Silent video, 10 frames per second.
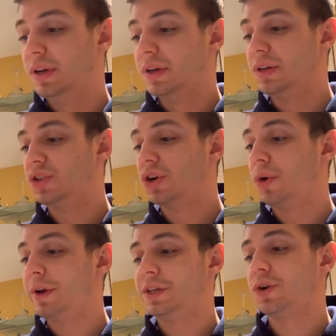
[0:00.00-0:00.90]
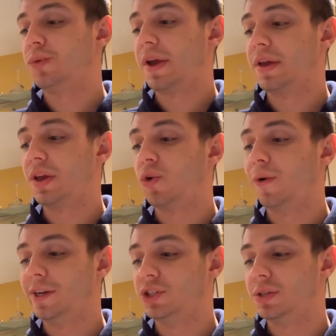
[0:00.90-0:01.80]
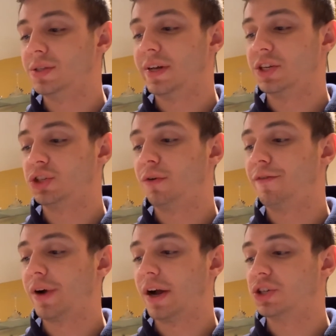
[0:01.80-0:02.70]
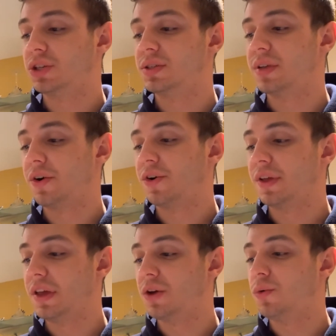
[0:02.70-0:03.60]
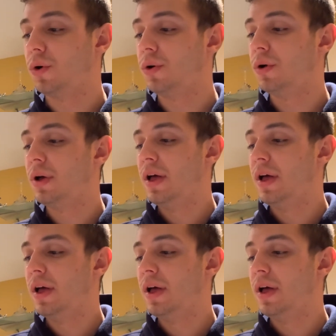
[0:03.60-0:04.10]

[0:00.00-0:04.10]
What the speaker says: is you're going to write equations that show fractions that are equal